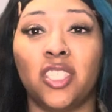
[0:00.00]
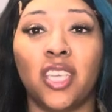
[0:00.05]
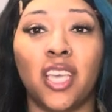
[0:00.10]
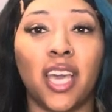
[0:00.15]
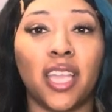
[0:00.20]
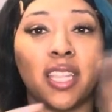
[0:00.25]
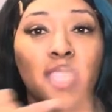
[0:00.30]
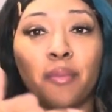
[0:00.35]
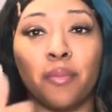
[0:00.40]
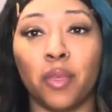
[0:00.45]

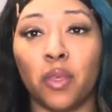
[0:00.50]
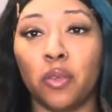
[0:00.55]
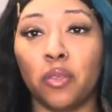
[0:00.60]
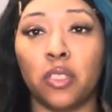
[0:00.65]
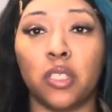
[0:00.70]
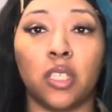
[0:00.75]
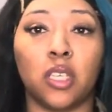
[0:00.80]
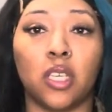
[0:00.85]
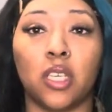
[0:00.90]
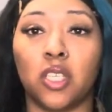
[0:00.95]
got the
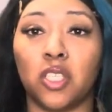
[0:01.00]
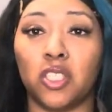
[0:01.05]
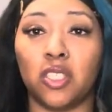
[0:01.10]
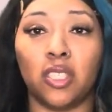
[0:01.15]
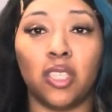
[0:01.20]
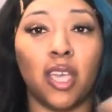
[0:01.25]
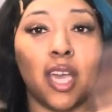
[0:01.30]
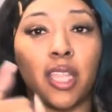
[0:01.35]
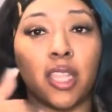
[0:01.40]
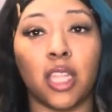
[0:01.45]
music. She
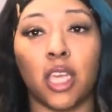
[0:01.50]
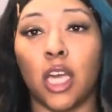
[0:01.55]
got the